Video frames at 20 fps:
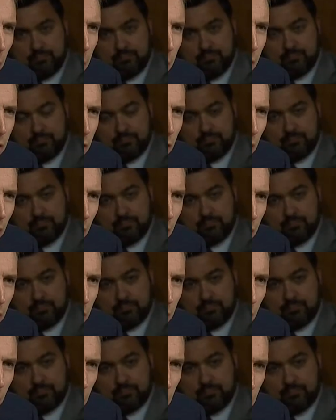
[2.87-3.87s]

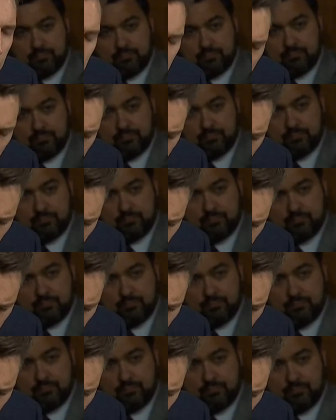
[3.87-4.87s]

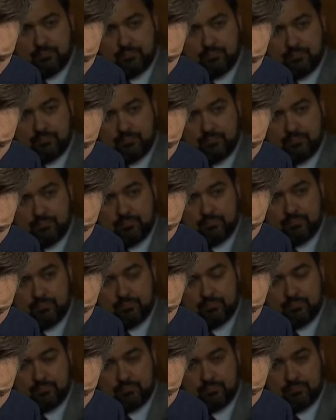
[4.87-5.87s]

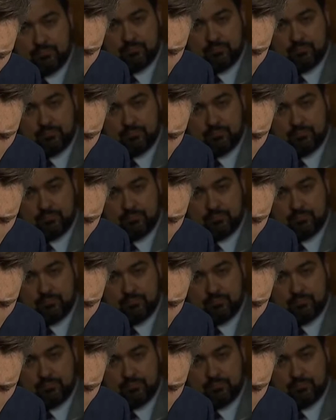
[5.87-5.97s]
The person shown says nothing.